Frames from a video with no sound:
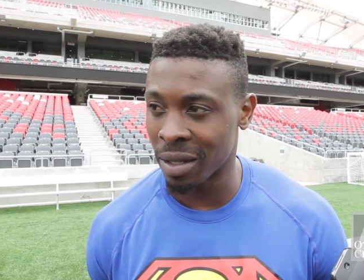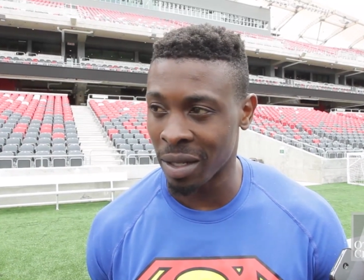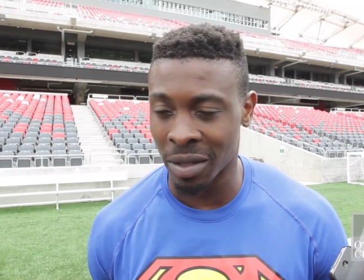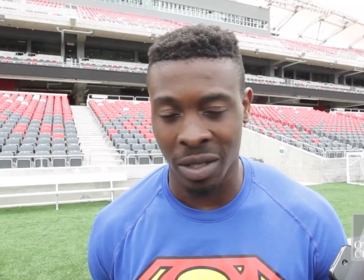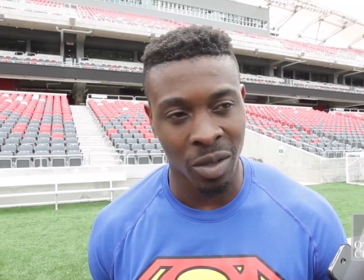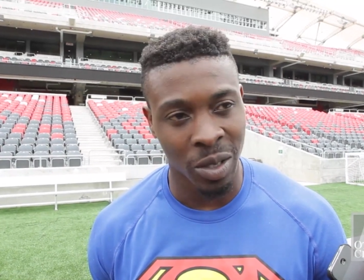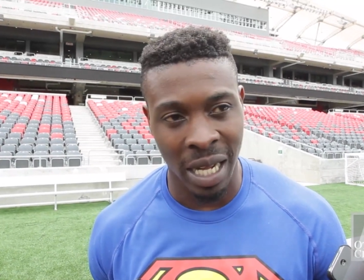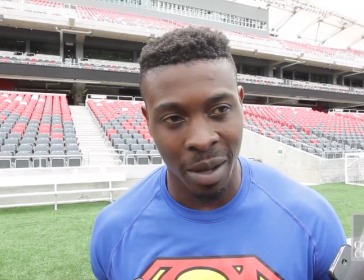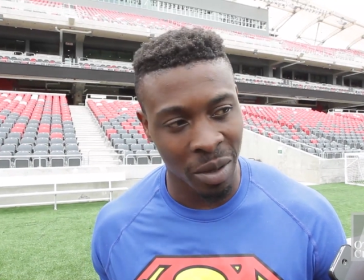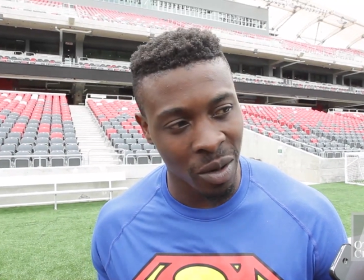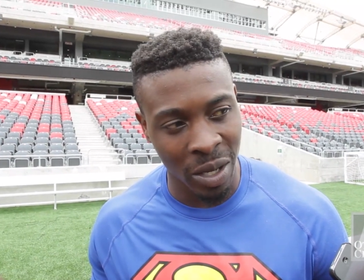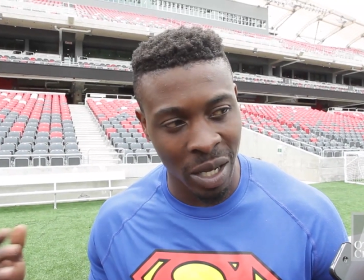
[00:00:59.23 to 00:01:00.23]
There's no
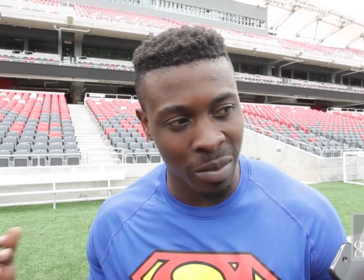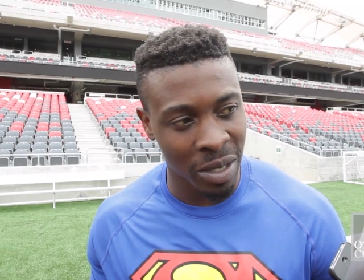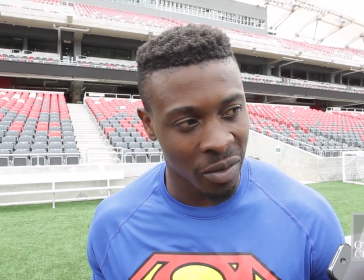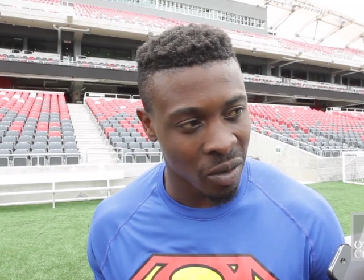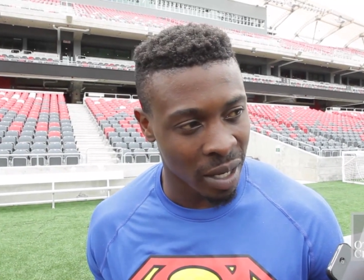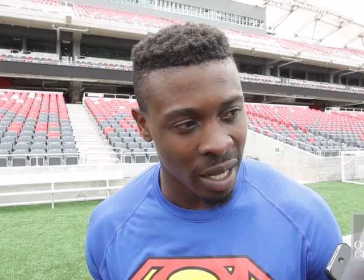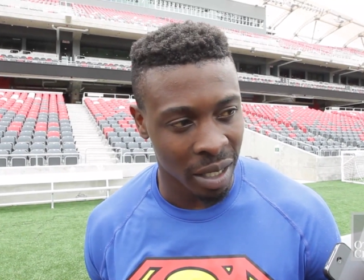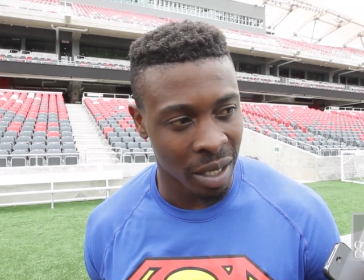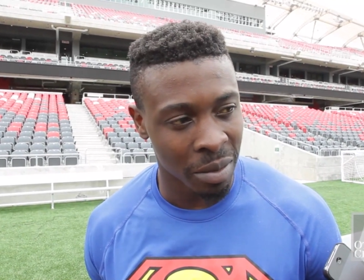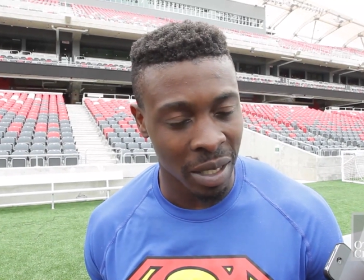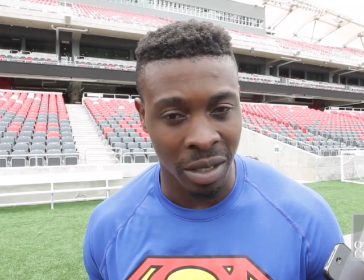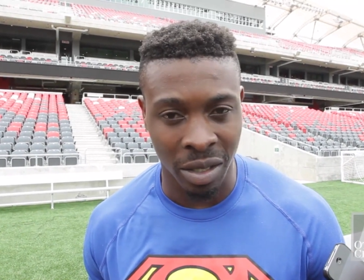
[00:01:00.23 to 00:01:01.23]
tapping on helmets. We're got to
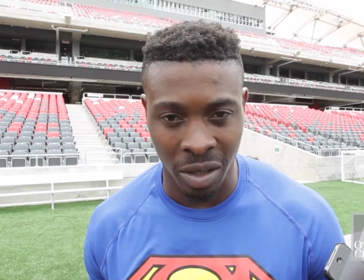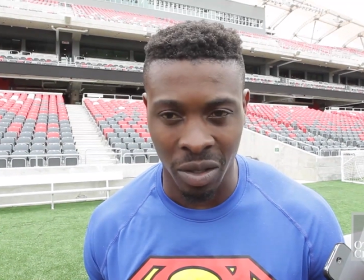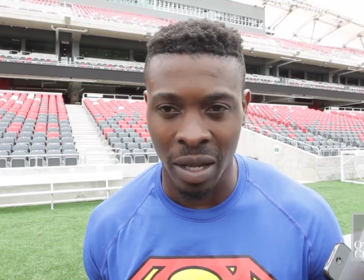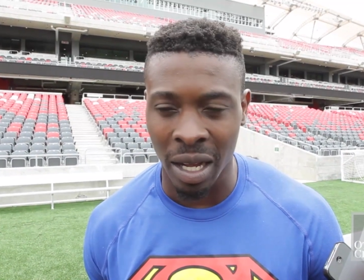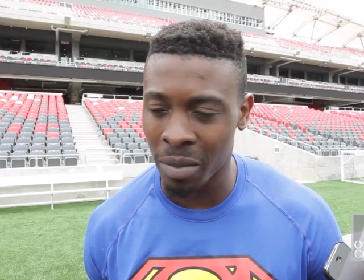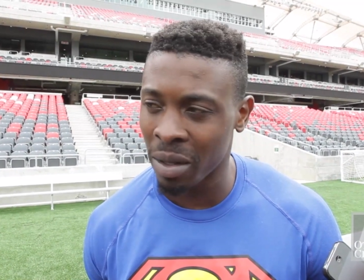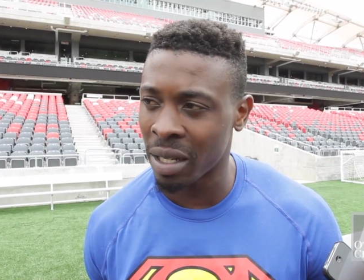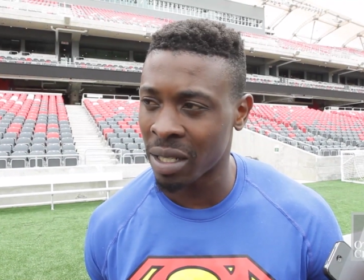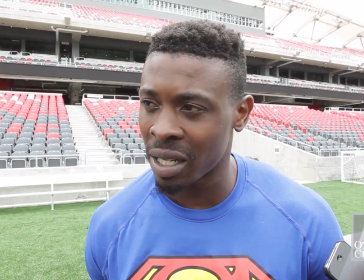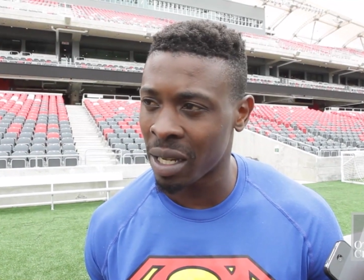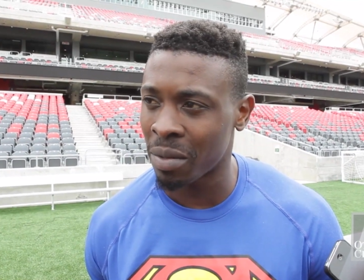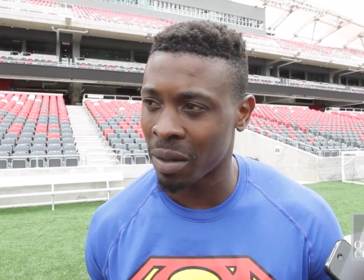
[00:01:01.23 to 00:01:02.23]
come get you. So you got to be in
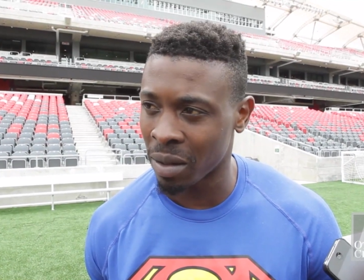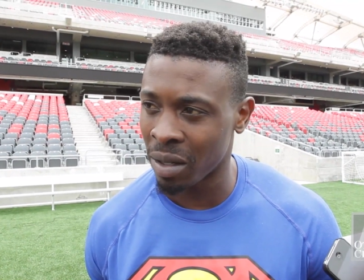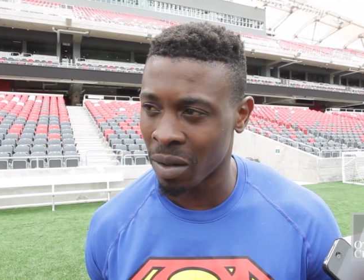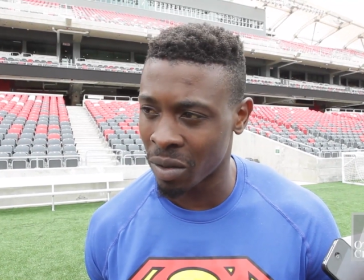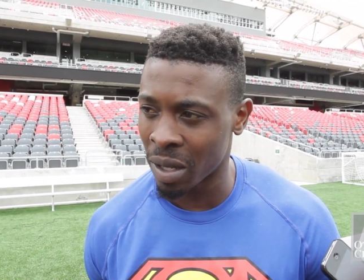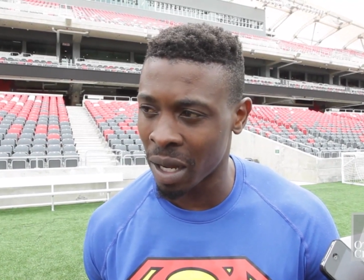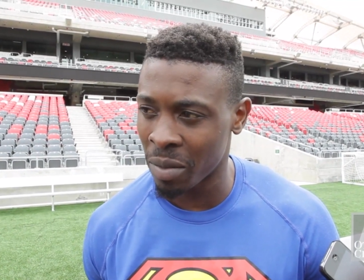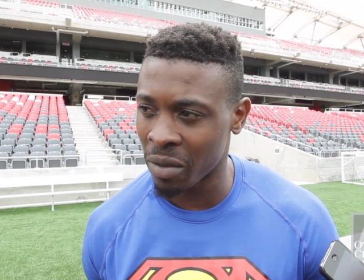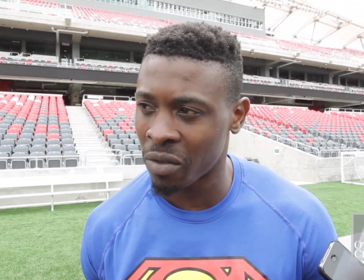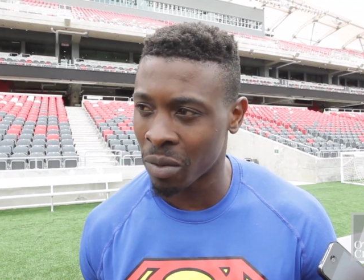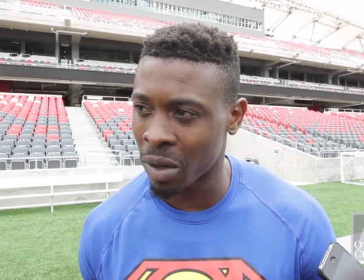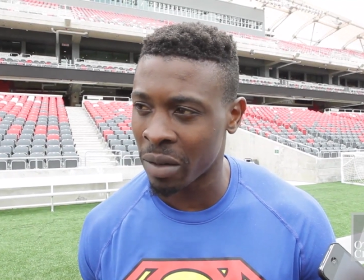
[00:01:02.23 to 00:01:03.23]
shape and you know got to be
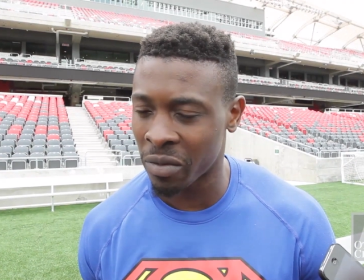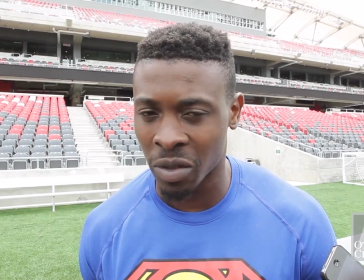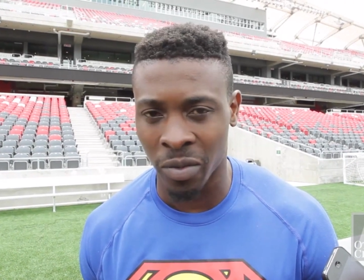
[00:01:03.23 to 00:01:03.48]
ready.